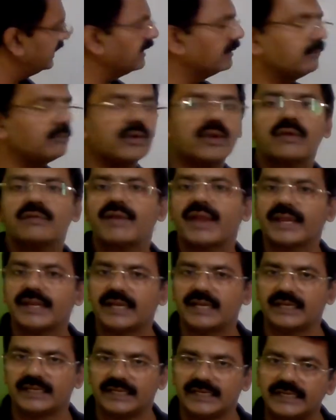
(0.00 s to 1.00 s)
number of
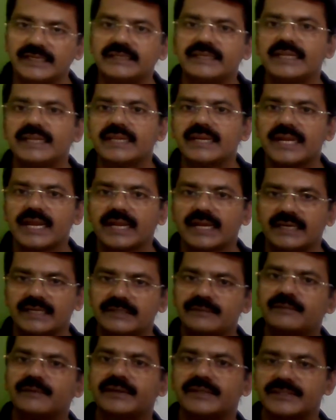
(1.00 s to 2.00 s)
angle, interior angle,
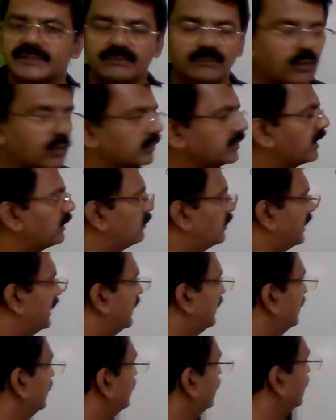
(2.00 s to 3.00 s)
if it is more than
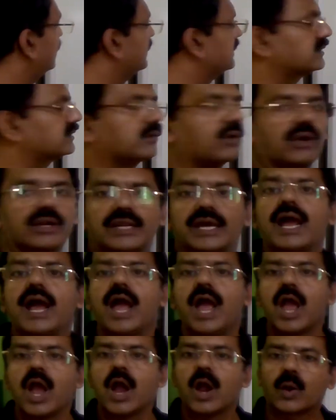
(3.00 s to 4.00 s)
180, then it is called
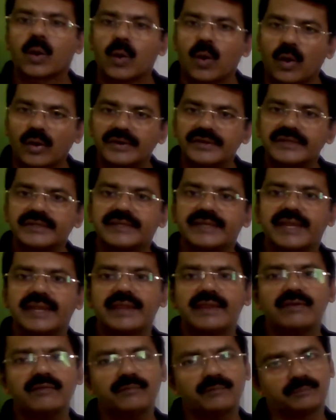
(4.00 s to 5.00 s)
a
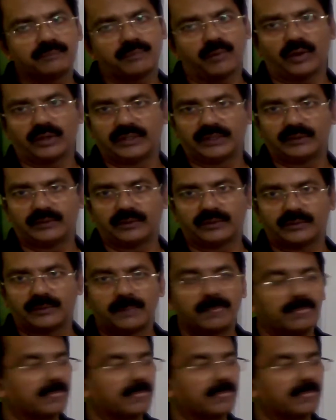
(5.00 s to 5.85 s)
concave polygon.